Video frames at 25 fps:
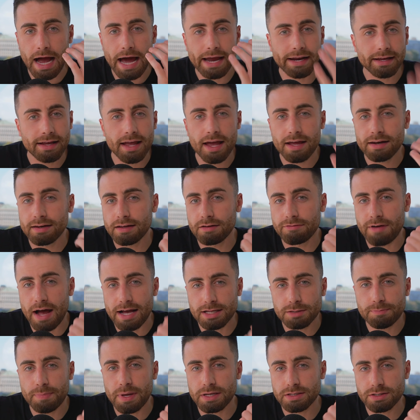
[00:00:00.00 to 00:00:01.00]
And again, if
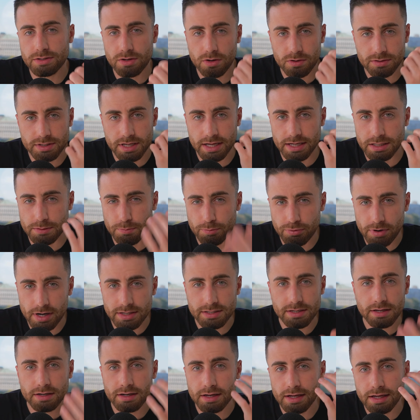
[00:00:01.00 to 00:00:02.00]
asbestos is
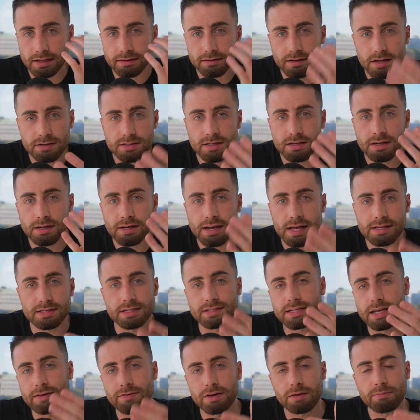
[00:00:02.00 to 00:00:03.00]
present, it doesn't
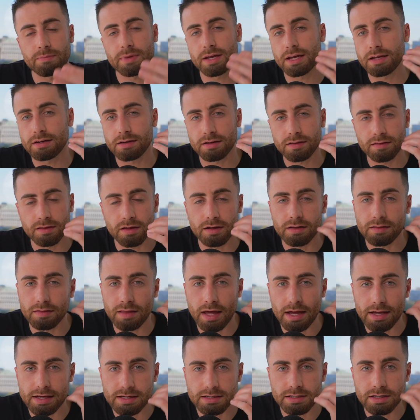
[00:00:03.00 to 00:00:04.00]
necessarily mean that
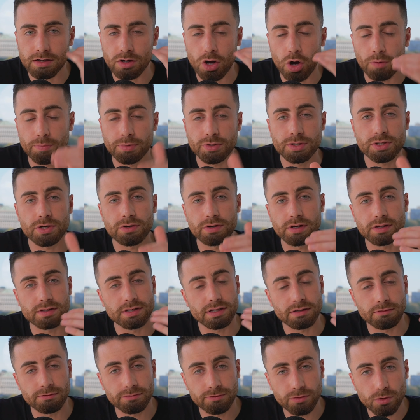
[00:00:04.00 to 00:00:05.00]
there is an
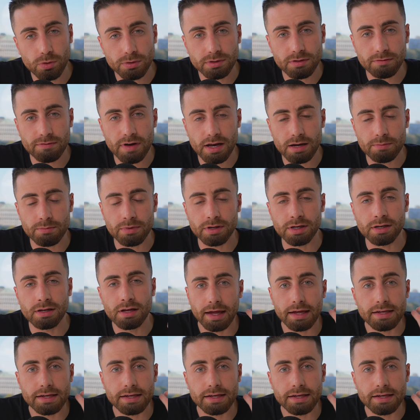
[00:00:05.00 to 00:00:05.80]
opportunity for development.